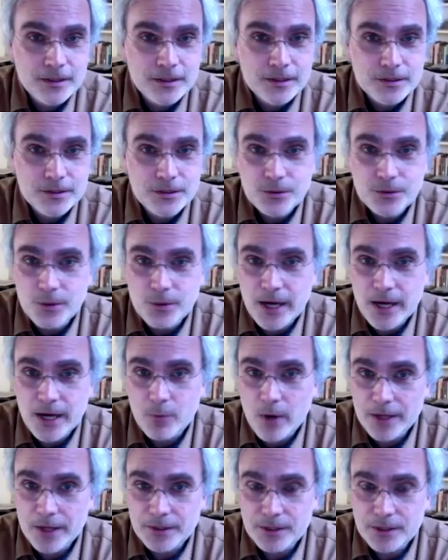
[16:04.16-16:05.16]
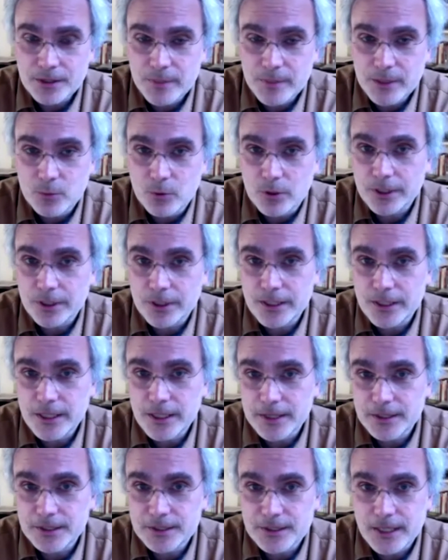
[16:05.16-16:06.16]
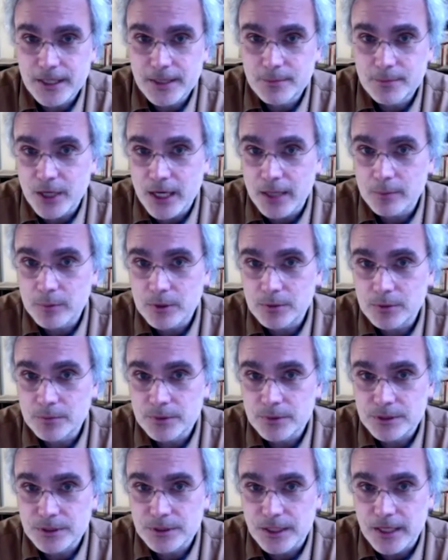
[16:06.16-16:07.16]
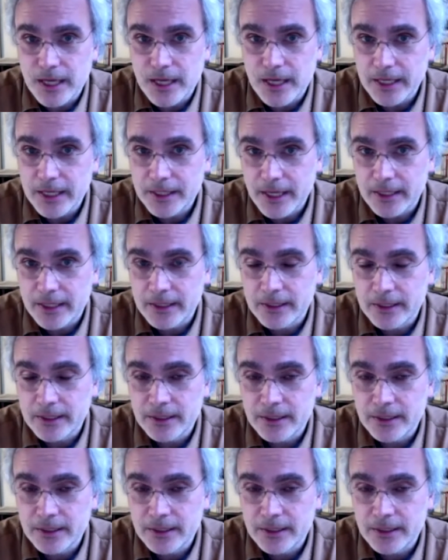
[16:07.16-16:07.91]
do I want to be working on the same problems? And then,